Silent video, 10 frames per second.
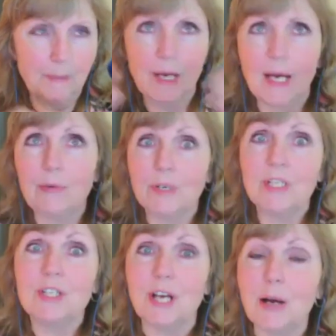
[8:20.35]
I
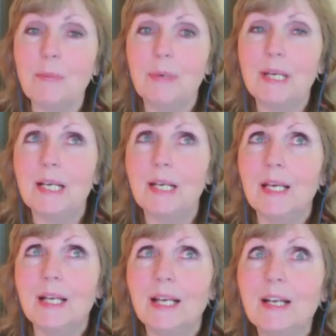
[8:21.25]
reached up and
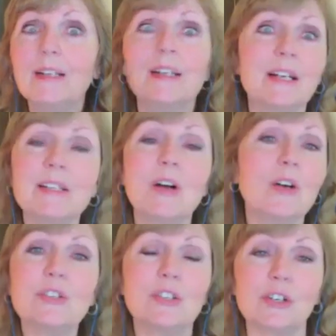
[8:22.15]
and I got an
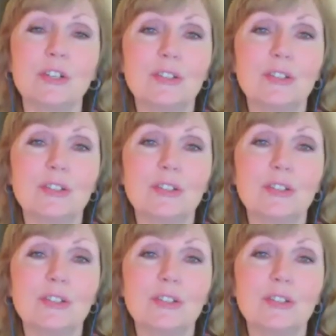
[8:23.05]
answer.